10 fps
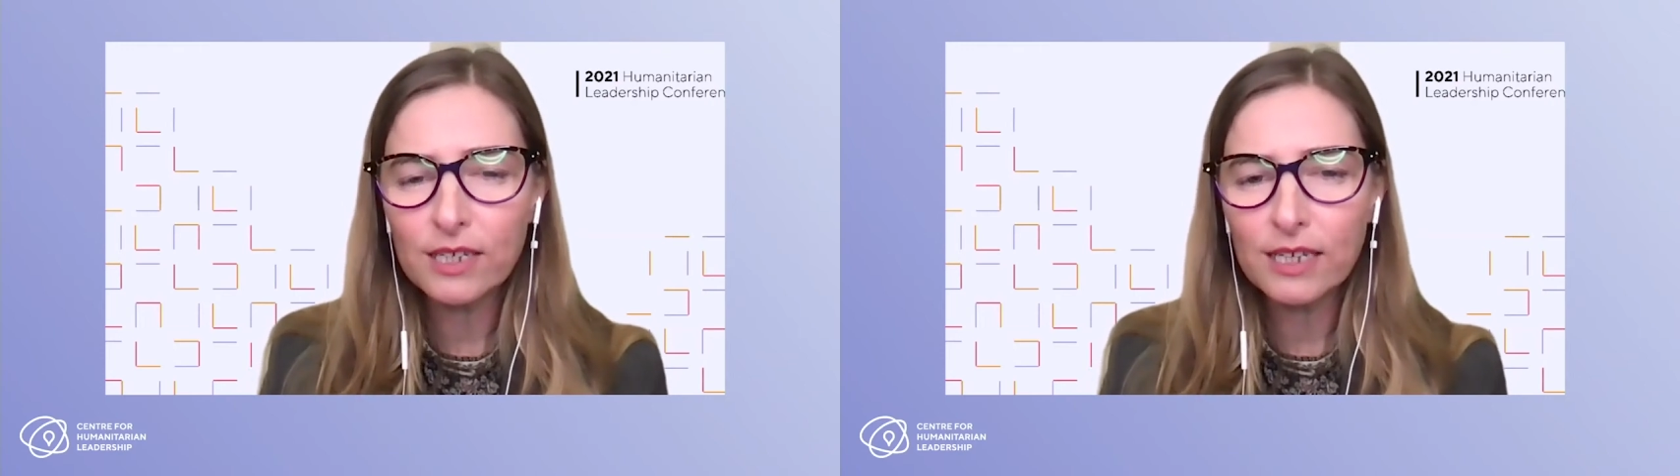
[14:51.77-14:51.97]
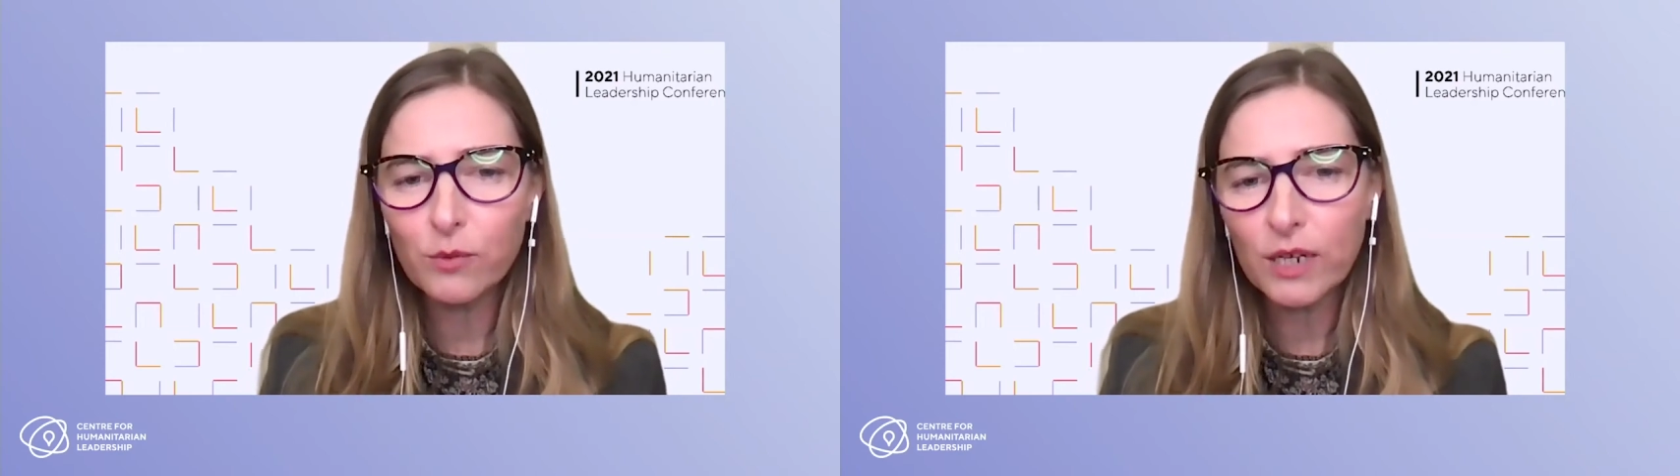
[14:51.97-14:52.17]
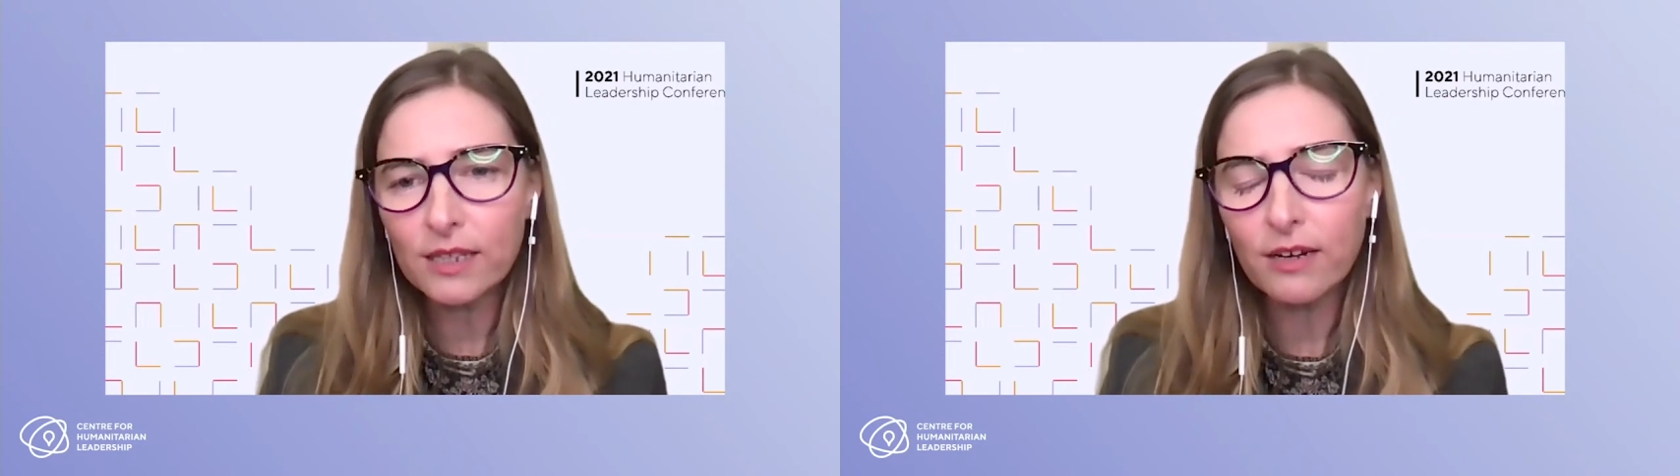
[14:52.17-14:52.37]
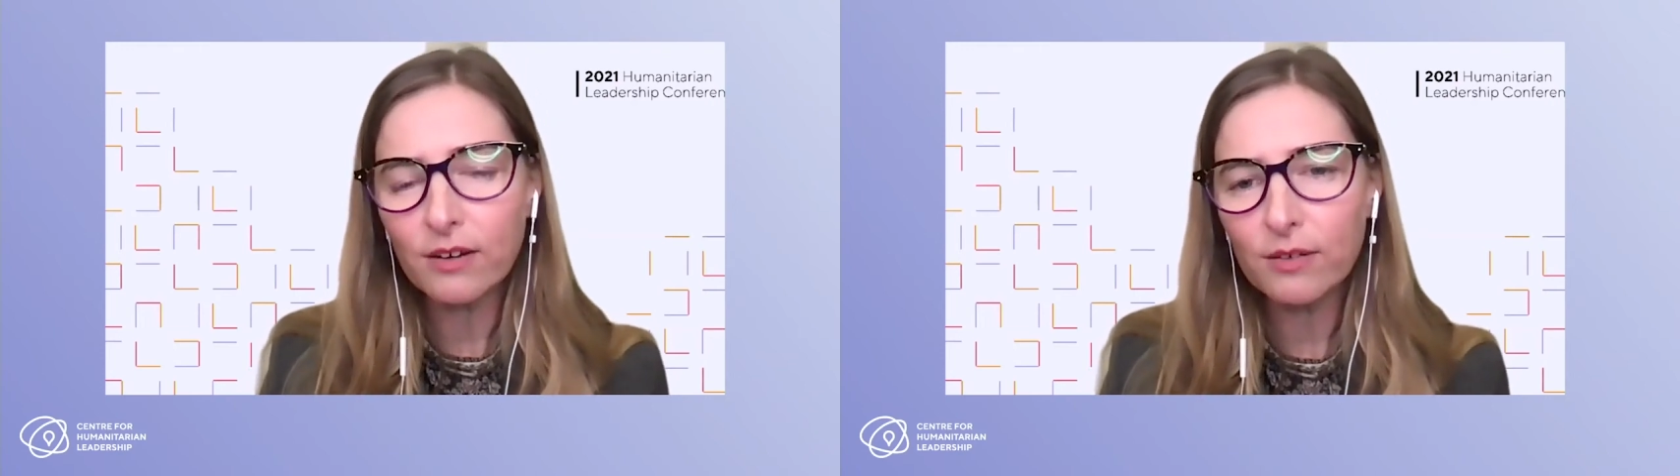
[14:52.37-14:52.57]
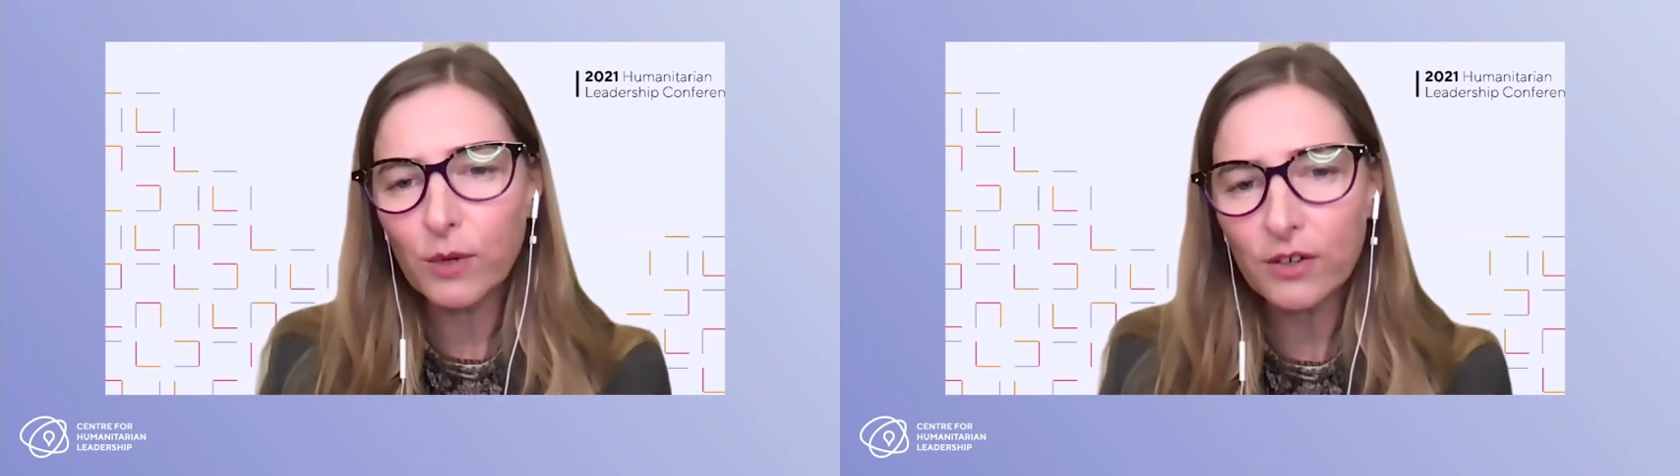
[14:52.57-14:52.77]

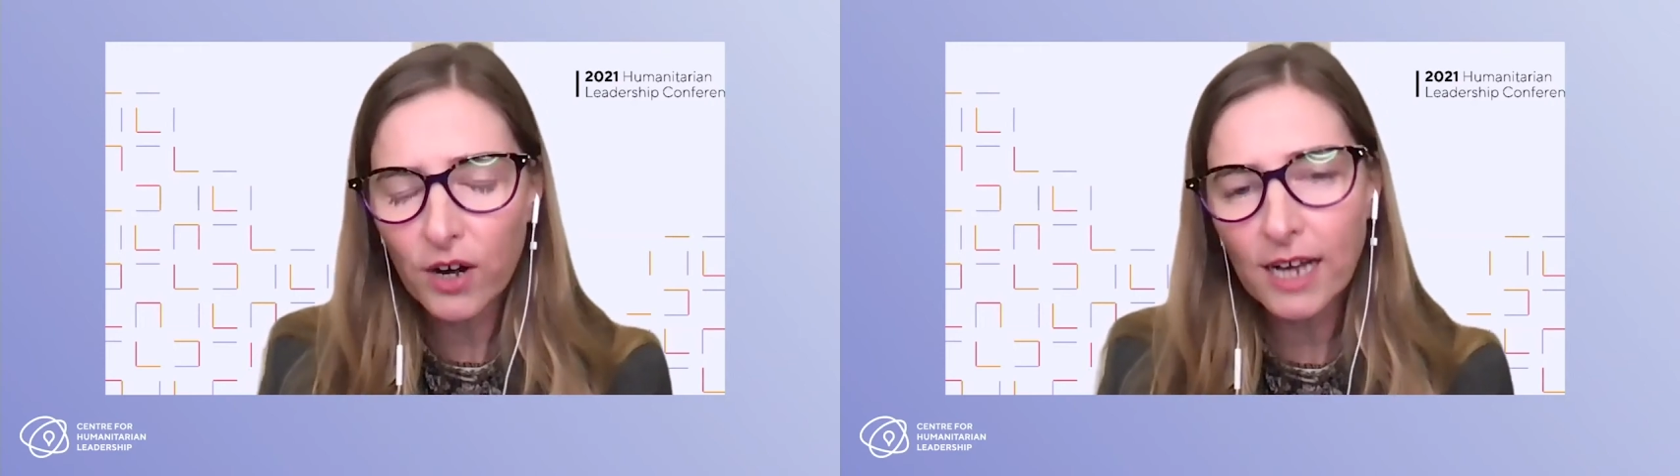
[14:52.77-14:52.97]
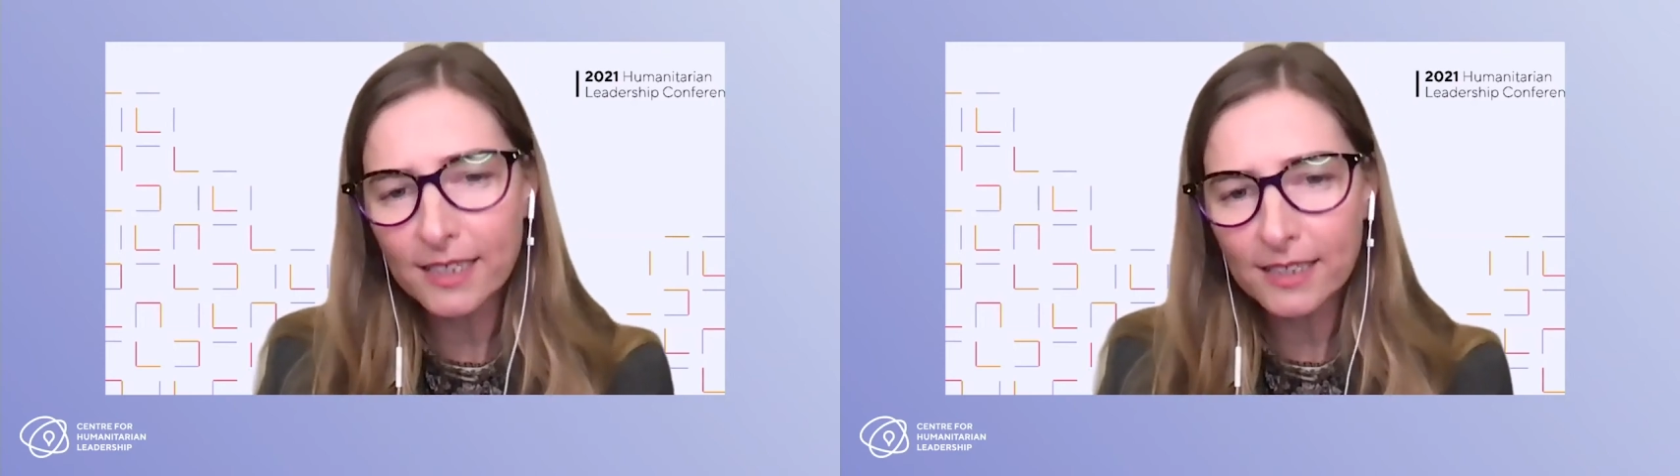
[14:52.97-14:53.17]
when crisis